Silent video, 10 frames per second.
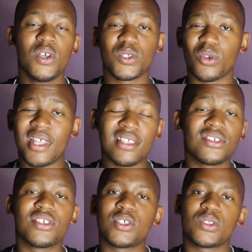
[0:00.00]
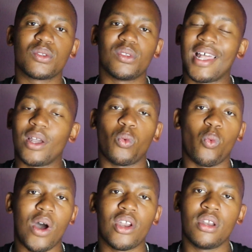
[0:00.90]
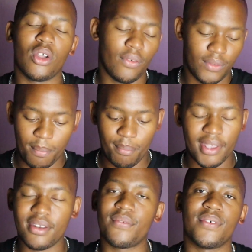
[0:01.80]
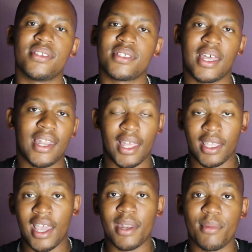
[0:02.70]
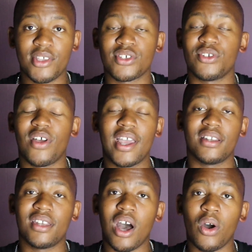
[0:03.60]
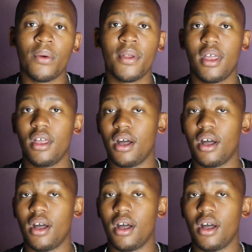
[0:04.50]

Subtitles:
So that's just like one of the benefits that I can mention right now.